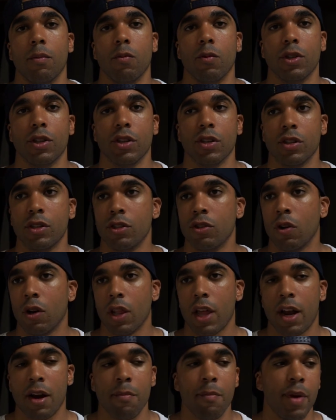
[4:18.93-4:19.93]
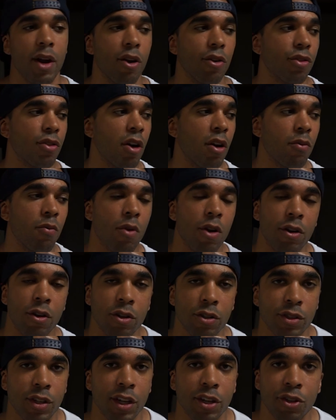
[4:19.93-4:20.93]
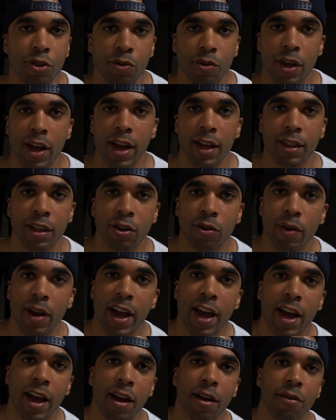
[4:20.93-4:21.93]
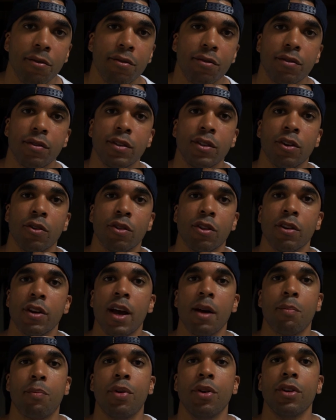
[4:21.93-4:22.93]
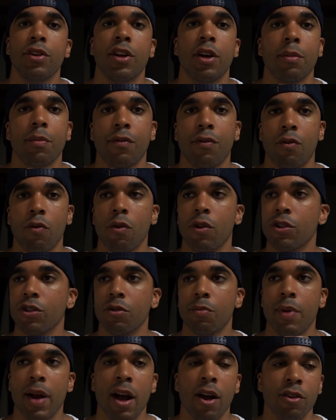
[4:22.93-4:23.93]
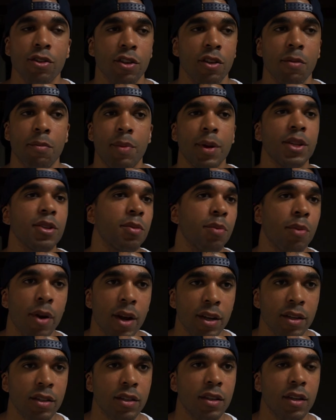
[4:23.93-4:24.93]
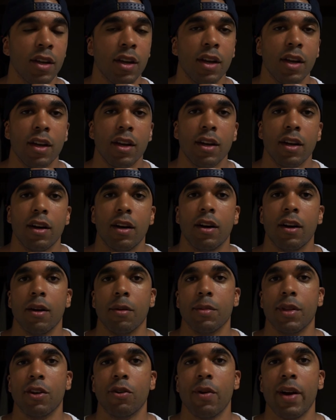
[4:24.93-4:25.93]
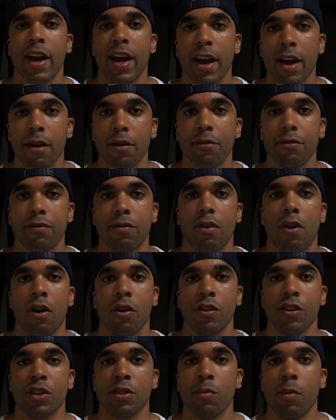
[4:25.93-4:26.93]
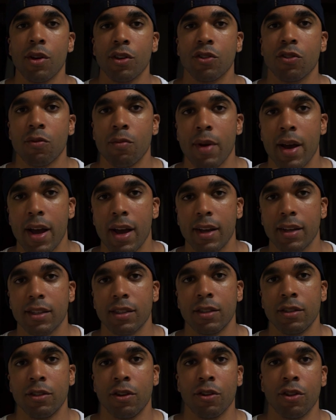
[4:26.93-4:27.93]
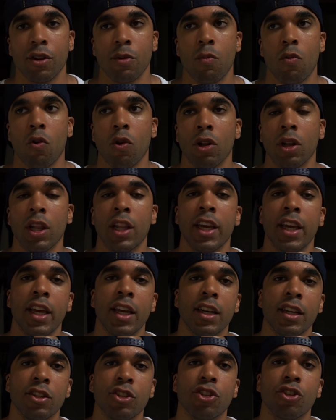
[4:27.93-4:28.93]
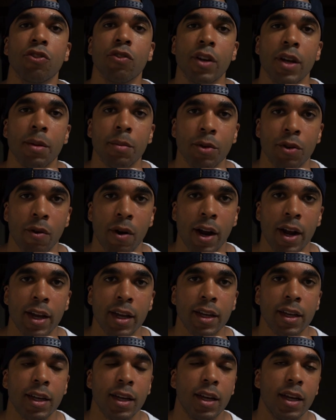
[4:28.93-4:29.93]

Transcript: which is, a lot of marathon runners, they do that. They don't have, they're not putting up 400 pounds on the bench press. They don't have all this muscle mass. They're more lean and trimmed, right?